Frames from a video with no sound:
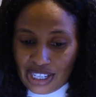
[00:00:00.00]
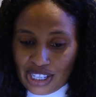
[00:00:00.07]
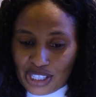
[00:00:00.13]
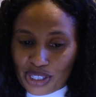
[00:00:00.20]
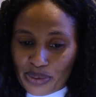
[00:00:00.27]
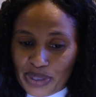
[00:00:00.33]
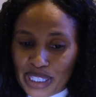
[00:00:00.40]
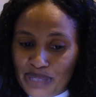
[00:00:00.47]

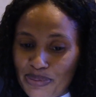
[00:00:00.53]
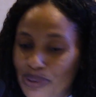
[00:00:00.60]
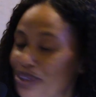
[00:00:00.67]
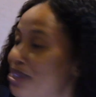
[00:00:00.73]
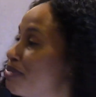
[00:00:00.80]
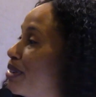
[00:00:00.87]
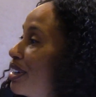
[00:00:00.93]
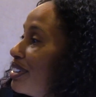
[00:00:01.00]
So we
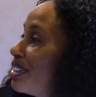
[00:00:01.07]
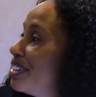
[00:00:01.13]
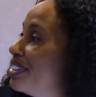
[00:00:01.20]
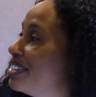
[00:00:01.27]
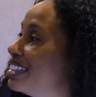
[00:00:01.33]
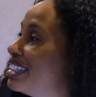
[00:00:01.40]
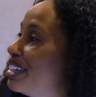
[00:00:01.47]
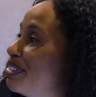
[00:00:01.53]
spoke about
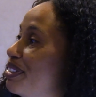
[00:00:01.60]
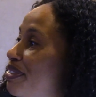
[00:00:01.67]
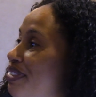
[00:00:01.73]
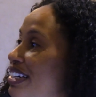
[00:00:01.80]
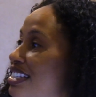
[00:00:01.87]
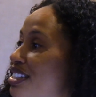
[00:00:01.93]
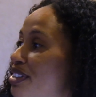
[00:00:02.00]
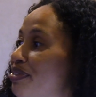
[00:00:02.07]
Culinary
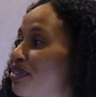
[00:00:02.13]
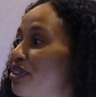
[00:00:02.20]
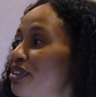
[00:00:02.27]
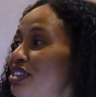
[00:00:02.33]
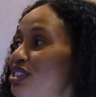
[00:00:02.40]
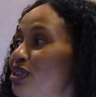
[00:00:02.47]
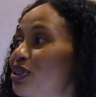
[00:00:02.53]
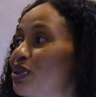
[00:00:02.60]

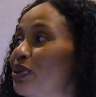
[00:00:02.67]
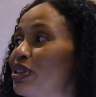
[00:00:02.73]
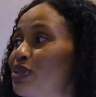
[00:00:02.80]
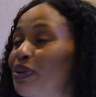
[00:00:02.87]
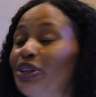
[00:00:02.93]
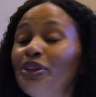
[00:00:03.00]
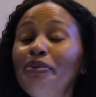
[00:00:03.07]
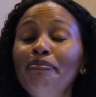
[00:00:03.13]
Festival. So those
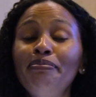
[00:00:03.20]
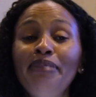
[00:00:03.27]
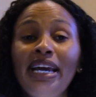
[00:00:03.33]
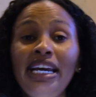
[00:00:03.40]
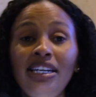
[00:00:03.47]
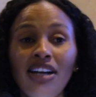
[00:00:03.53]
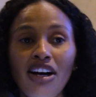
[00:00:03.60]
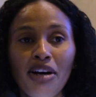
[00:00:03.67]
were the
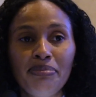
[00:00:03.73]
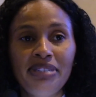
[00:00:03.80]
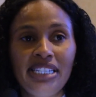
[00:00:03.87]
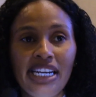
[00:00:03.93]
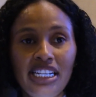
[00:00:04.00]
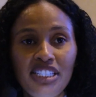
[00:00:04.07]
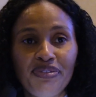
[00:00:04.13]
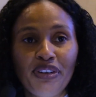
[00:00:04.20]
main
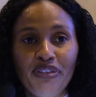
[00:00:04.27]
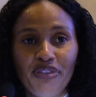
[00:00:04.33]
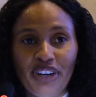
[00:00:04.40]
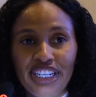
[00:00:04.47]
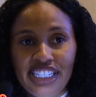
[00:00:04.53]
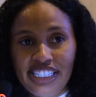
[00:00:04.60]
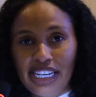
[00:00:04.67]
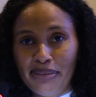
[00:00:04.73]
updates for
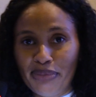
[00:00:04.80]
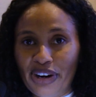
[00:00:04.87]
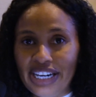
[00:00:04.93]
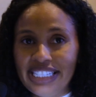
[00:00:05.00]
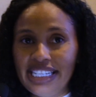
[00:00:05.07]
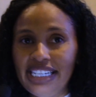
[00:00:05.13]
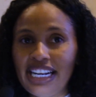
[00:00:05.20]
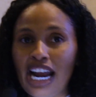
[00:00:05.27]
French St.
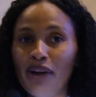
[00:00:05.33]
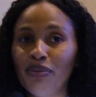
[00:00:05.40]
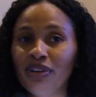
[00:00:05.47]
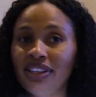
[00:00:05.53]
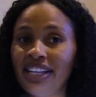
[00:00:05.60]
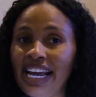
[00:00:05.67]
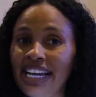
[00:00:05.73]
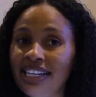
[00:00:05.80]
Martin. I
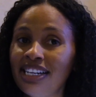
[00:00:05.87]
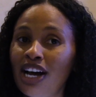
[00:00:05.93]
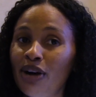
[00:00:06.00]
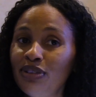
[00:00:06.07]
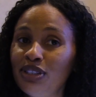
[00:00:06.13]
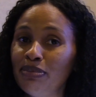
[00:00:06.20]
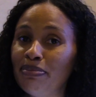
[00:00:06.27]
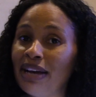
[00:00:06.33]
would like
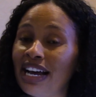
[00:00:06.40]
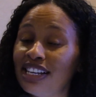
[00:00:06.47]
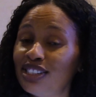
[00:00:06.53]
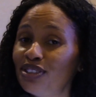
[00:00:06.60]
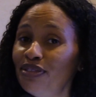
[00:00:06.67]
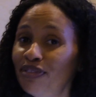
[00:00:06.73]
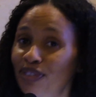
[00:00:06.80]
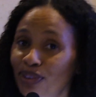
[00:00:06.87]
now to
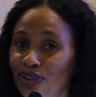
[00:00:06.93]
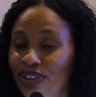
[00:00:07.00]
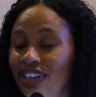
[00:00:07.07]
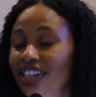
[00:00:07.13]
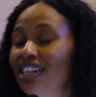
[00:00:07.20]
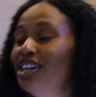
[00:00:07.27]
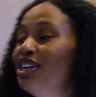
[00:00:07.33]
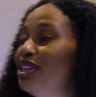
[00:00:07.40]
pass the
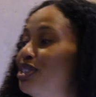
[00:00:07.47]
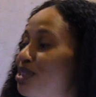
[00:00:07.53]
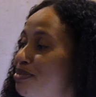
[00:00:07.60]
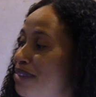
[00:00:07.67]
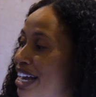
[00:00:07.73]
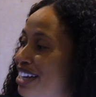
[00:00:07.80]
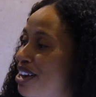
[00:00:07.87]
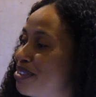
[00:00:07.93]
floor to
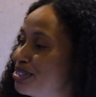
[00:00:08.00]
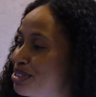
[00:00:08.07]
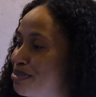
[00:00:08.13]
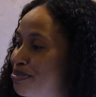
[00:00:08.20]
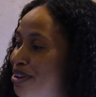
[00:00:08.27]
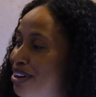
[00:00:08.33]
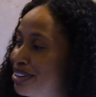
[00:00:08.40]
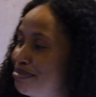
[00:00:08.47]
my
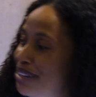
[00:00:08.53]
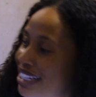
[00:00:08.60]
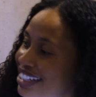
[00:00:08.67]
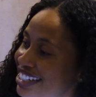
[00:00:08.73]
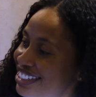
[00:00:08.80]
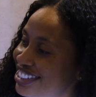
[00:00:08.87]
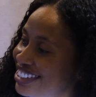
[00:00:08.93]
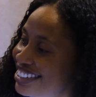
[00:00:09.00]
counterpart,
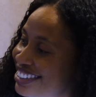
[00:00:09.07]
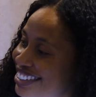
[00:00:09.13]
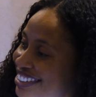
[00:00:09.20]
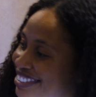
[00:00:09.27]
Mei-Ling Chan.